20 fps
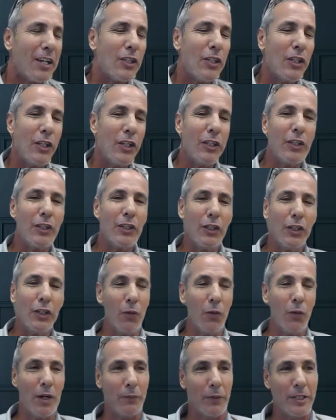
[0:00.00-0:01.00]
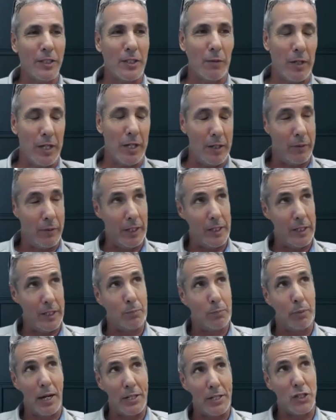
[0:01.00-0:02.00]
You know what
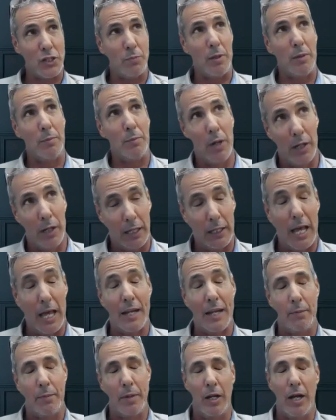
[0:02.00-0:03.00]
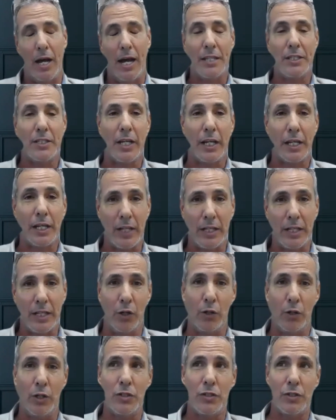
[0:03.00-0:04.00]
impresses me a lot about high tech, because I
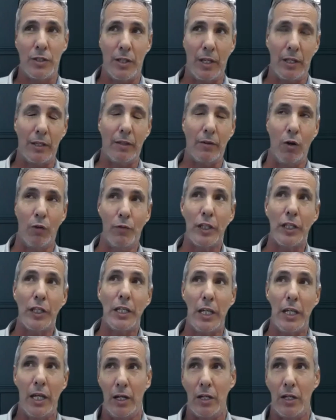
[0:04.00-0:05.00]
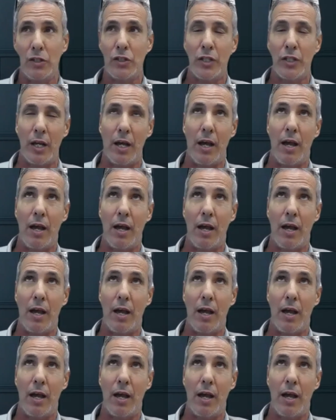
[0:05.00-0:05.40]
noticed over the years,